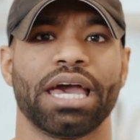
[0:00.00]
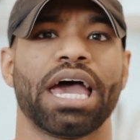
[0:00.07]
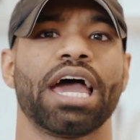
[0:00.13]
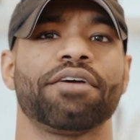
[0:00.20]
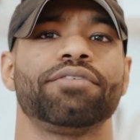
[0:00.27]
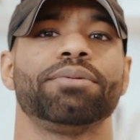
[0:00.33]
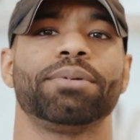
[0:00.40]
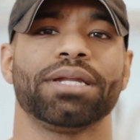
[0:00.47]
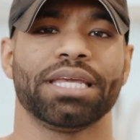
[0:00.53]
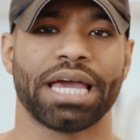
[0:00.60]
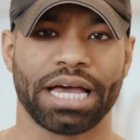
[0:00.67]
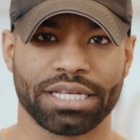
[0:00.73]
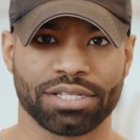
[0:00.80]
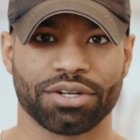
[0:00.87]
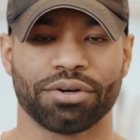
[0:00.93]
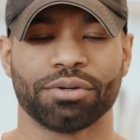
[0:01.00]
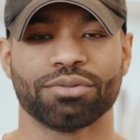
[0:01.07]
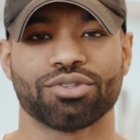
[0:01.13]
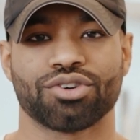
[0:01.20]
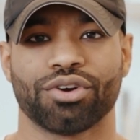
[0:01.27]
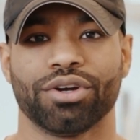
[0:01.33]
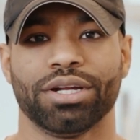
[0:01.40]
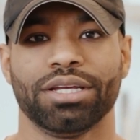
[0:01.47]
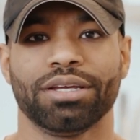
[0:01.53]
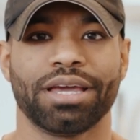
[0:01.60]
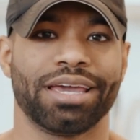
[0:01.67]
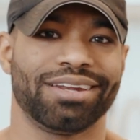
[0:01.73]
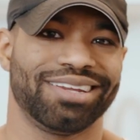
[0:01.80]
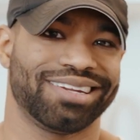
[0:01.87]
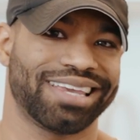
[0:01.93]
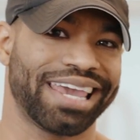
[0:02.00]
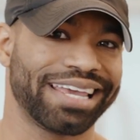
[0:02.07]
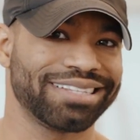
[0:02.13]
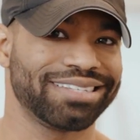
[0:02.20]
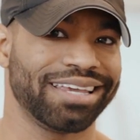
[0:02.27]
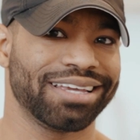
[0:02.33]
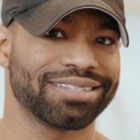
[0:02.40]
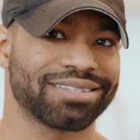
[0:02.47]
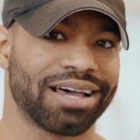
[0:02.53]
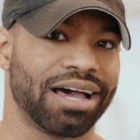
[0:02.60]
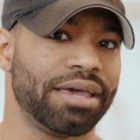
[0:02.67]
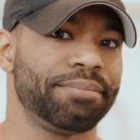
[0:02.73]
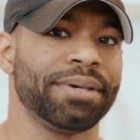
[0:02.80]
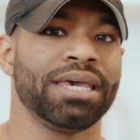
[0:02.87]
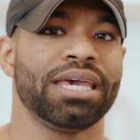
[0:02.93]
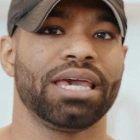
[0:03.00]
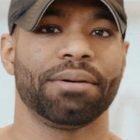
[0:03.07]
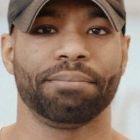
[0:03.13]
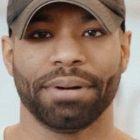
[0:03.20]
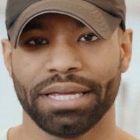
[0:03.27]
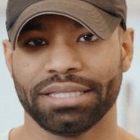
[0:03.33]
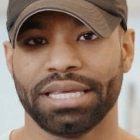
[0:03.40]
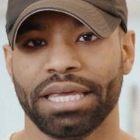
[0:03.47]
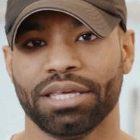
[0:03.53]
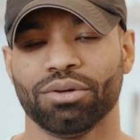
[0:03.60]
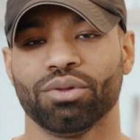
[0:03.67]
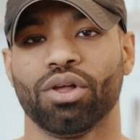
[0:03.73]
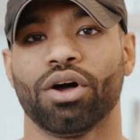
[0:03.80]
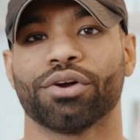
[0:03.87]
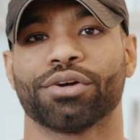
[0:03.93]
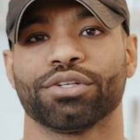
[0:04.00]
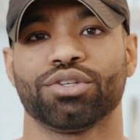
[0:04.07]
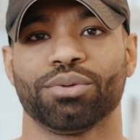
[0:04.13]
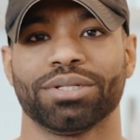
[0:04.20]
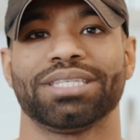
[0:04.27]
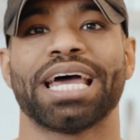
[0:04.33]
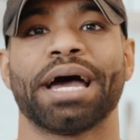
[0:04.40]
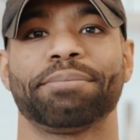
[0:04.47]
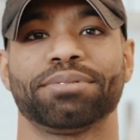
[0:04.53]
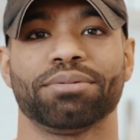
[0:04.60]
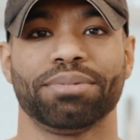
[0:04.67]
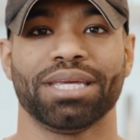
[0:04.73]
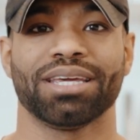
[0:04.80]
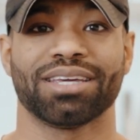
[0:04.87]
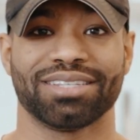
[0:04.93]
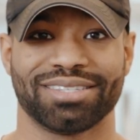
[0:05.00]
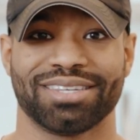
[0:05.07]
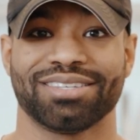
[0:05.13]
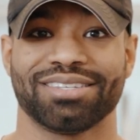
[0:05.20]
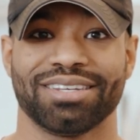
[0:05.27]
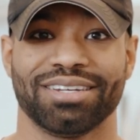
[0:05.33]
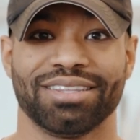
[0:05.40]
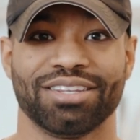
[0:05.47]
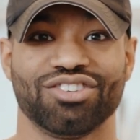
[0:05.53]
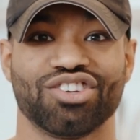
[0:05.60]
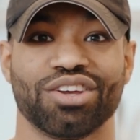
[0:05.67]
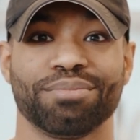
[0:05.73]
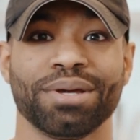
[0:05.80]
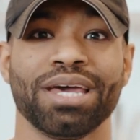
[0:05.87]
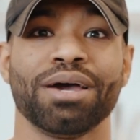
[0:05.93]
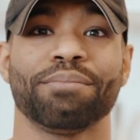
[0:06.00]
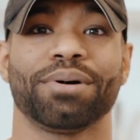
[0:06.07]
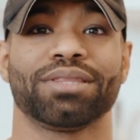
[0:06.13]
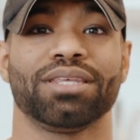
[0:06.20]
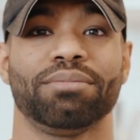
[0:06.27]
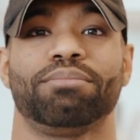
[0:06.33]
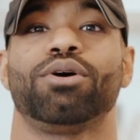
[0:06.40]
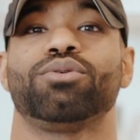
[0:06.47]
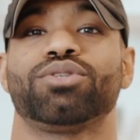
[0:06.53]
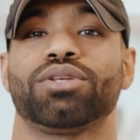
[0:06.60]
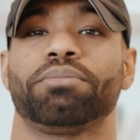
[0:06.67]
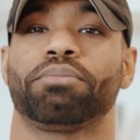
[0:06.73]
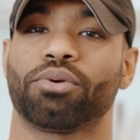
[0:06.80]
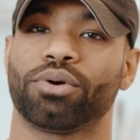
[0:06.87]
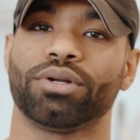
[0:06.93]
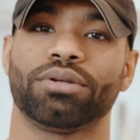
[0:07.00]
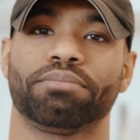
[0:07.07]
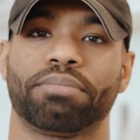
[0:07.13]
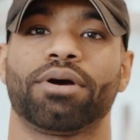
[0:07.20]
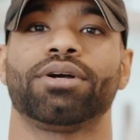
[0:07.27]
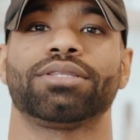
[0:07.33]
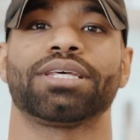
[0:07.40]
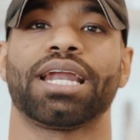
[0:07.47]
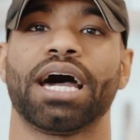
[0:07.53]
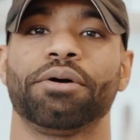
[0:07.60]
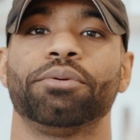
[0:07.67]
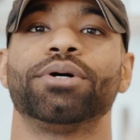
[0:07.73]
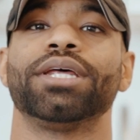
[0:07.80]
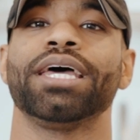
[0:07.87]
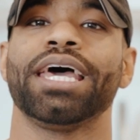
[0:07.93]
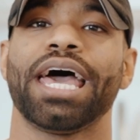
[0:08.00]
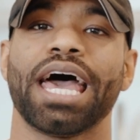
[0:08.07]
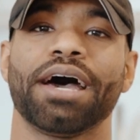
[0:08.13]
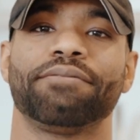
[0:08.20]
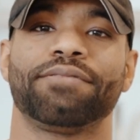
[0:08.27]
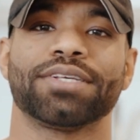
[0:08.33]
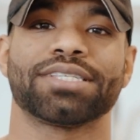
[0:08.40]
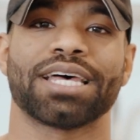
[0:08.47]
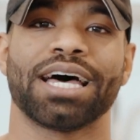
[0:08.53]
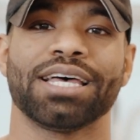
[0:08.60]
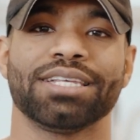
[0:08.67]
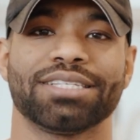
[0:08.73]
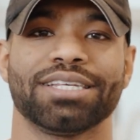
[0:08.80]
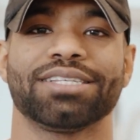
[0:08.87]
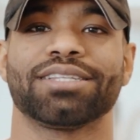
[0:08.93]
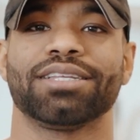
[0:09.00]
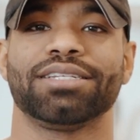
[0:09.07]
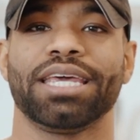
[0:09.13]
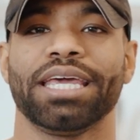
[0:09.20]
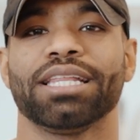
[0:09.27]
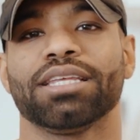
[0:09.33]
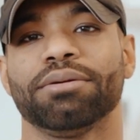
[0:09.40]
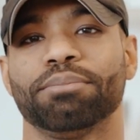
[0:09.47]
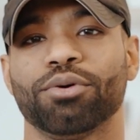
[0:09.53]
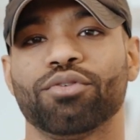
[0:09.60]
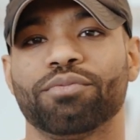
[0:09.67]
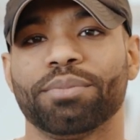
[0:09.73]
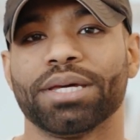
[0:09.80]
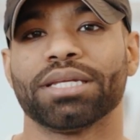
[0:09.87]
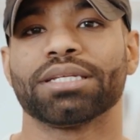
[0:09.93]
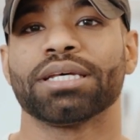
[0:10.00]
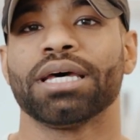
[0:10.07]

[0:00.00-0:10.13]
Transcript: Everybody has their own journey, and it can take time. It might take you longer to adapt to being consistent in the gym, but the most important part that I would emphasize is the daily movement.